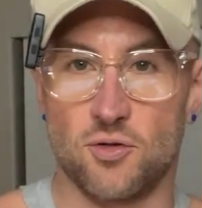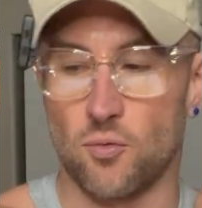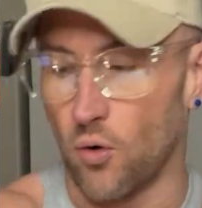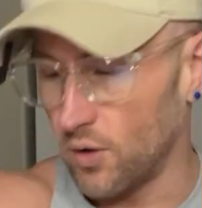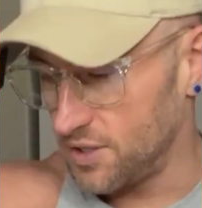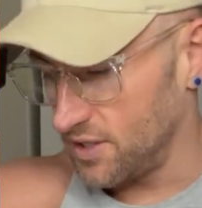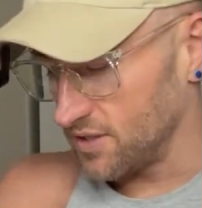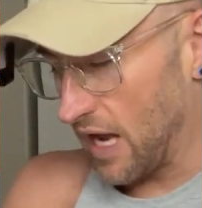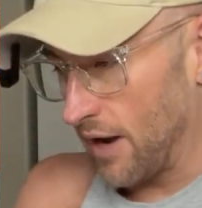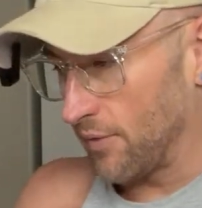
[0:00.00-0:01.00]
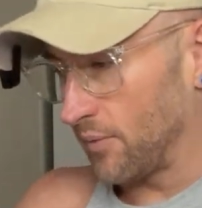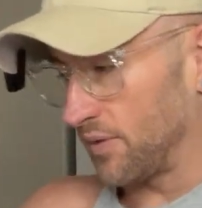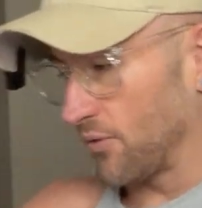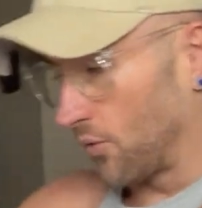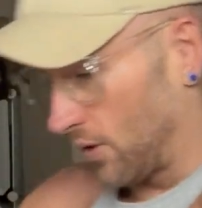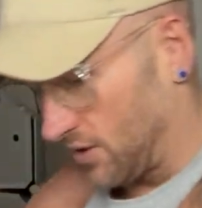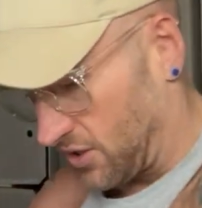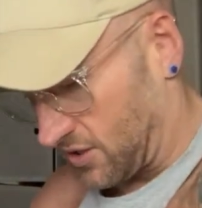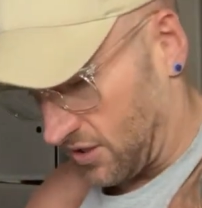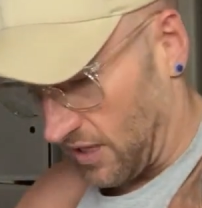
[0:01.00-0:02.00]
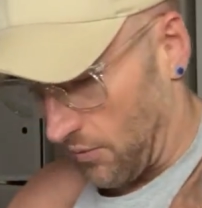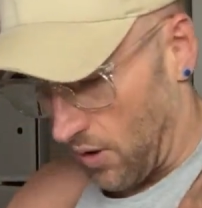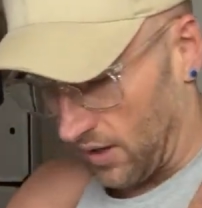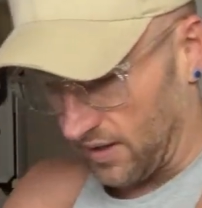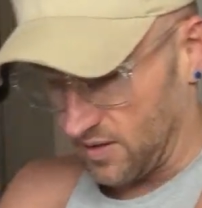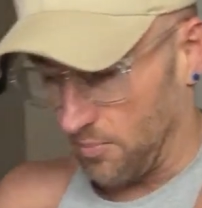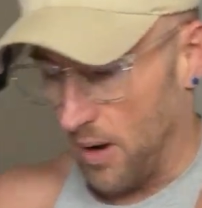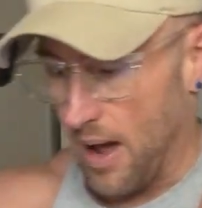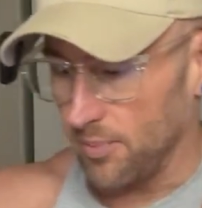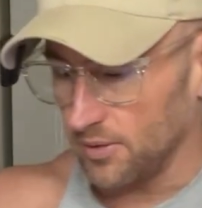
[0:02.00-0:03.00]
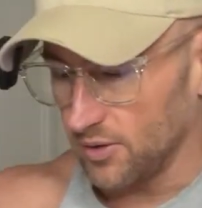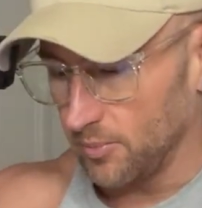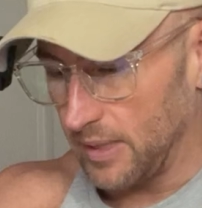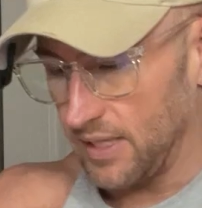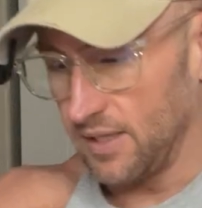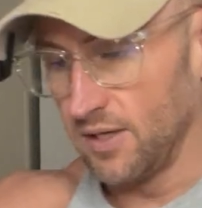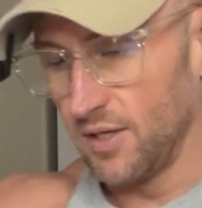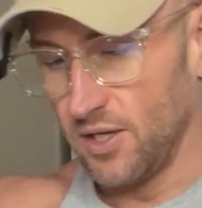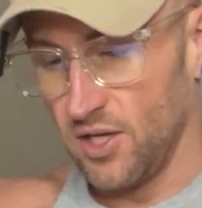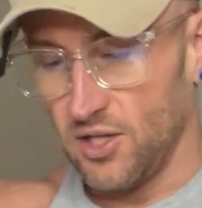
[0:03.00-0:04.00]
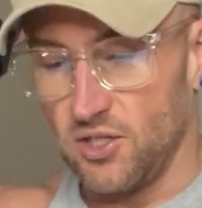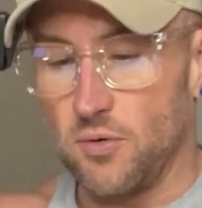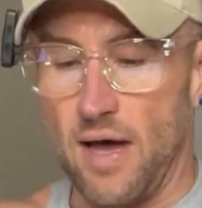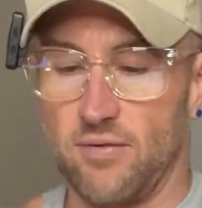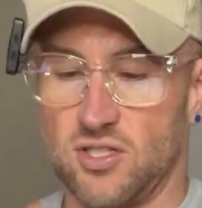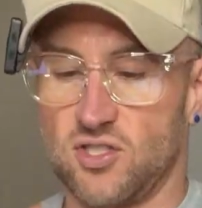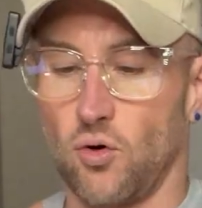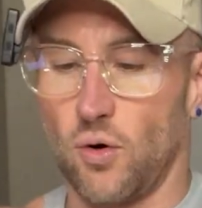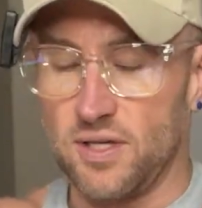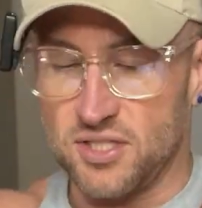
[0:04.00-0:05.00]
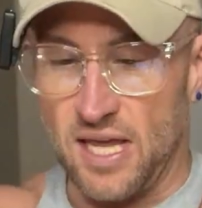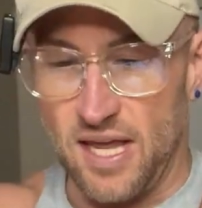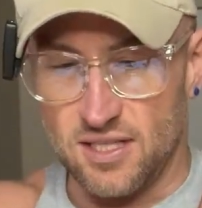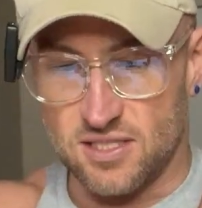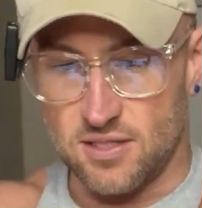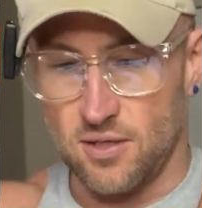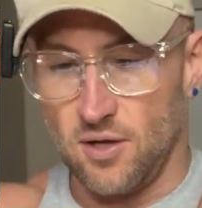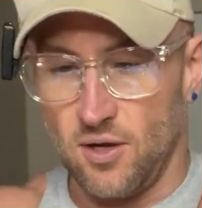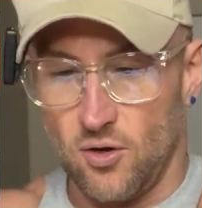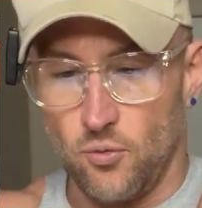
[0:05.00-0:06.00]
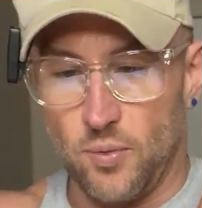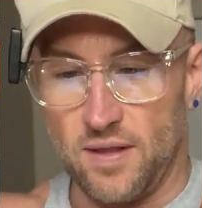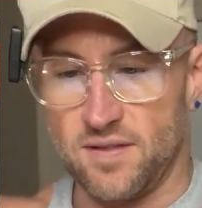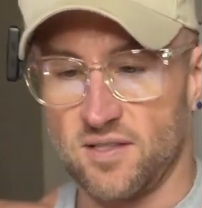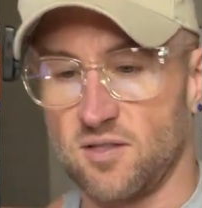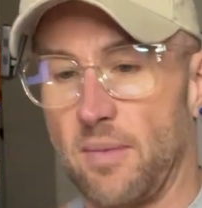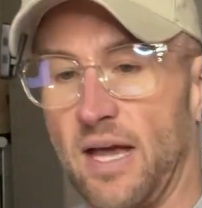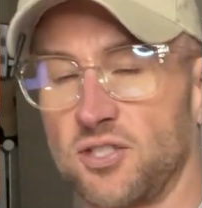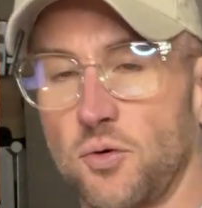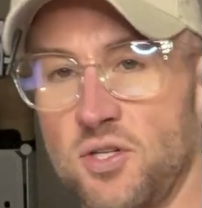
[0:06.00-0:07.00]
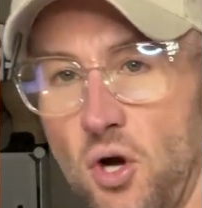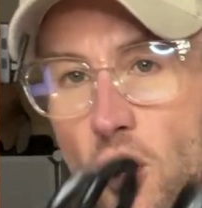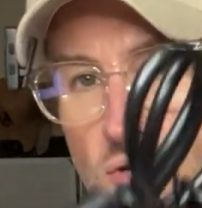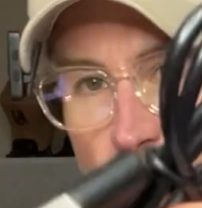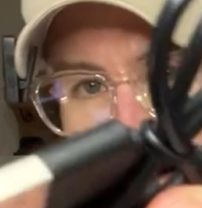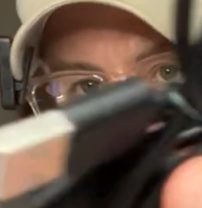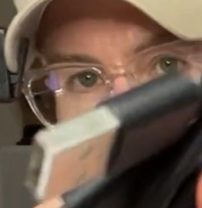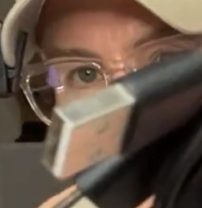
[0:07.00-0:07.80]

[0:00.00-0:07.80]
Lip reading: two oranges. I went with orange just because I wanted it to pop a little bit. You have a storage case with some extra chargers so